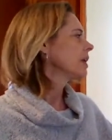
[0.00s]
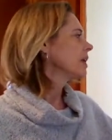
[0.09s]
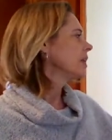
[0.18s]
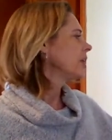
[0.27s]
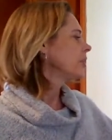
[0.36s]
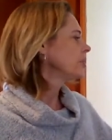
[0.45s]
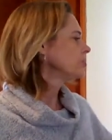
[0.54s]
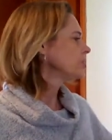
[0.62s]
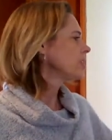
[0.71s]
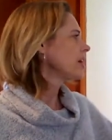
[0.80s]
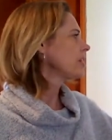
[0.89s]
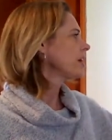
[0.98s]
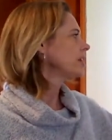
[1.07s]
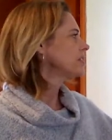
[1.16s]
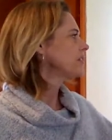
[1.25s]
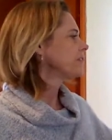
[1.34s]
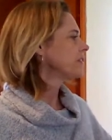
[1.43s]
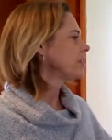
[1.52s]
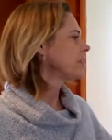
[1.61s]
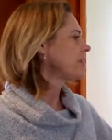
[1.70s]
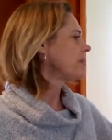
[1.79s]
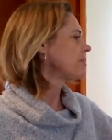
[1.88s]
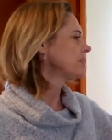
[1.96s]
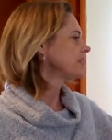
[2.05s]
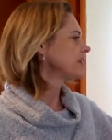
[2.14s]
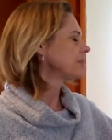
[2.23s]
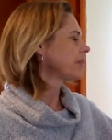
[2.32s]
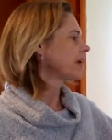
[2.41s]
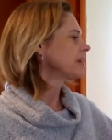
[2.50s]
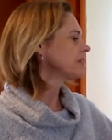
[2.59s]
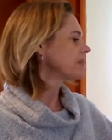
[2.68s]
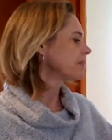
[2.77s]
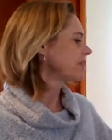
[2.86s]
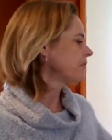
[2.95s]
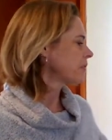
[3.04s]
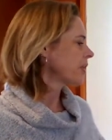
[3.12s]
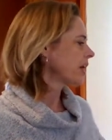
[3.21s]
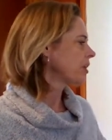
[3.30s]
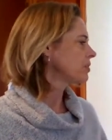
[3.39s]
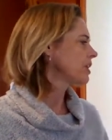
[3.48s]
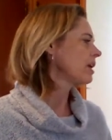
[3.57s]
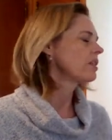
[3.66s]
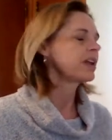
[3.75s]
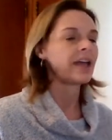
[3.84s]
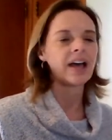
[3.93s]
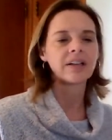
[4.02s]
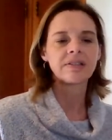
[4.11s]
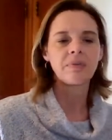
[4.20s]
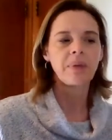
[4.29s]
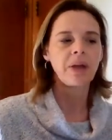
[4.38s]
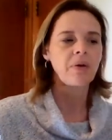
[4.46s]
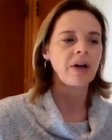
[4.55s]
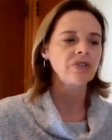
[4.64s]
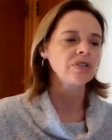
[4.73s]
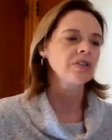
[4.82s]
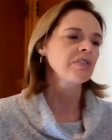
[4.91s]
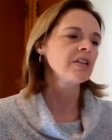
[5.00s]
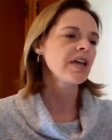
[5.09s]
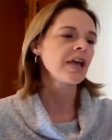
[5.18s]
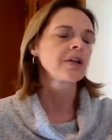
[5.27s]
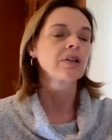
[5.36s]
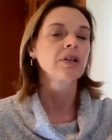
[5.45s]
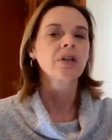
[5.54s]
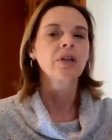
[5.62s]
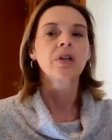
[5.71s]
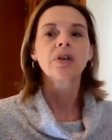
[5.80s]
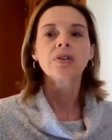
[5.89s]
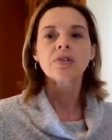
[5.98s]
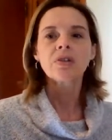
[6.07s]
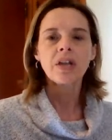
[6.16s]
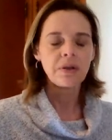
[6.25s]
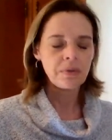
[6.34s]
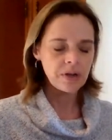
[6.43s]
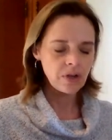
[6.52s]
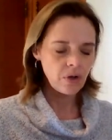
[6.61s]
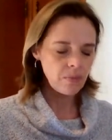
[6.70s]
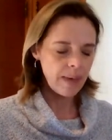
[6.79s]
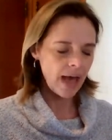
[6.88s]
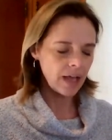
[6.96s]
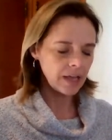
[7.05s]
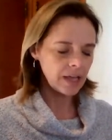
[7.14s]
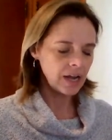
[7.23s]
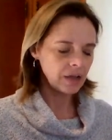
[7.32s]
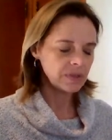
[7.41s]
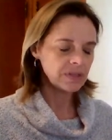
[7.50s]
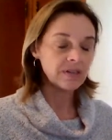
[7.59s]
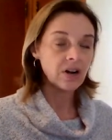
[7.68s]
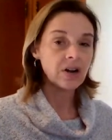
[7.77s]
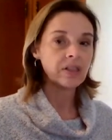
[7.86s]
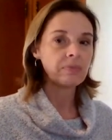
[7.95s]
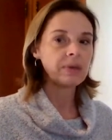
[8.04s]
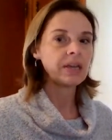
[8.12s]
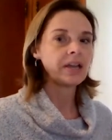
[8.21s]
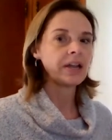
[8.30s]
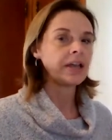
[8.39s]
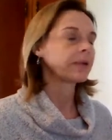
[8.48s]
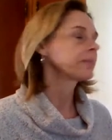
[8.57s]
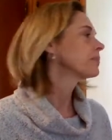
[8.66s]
Now, usually I like to fill in the missing blanks before I go down and ask them my question of the day. So then I would go back and I would start at the beginning.